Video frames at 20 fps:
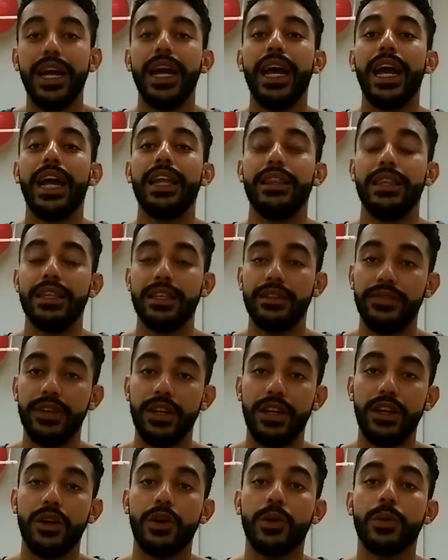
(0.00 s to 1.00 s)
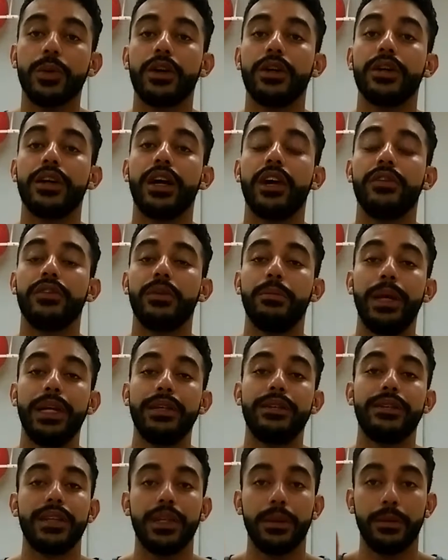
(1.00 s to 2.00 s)
In this video, we're going to cover
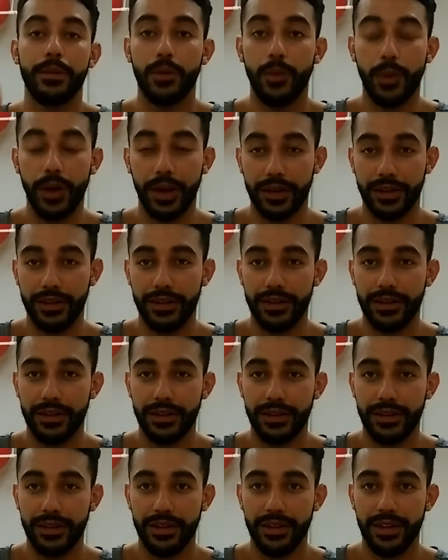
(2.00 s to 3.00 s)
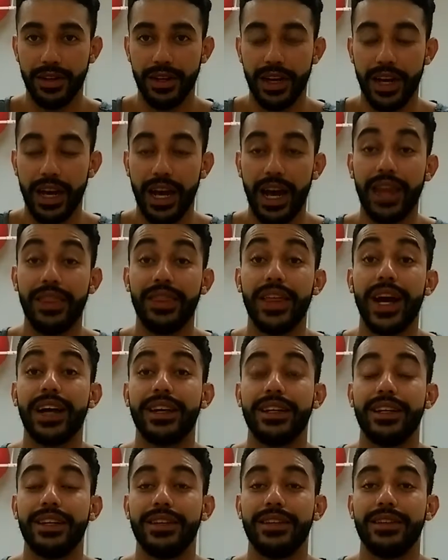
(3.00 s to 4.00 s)
basic number 1, and that
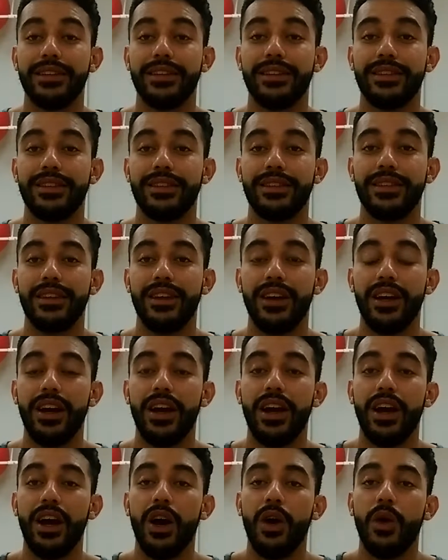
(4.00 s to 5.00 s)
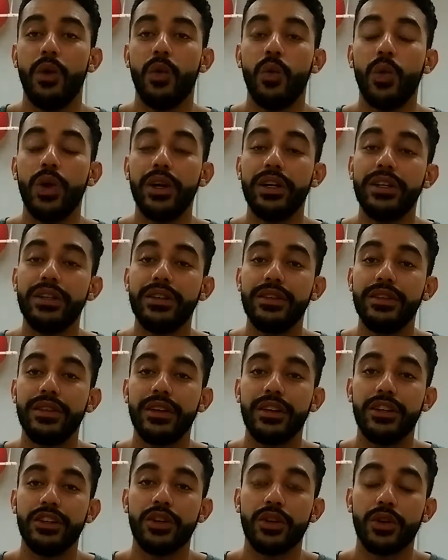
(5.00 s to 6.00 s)
is what is
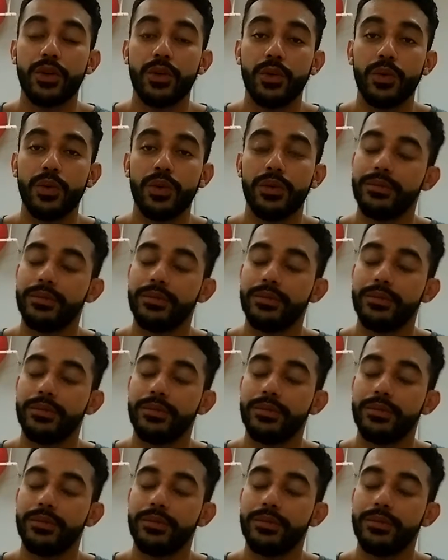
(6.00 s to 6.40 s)
your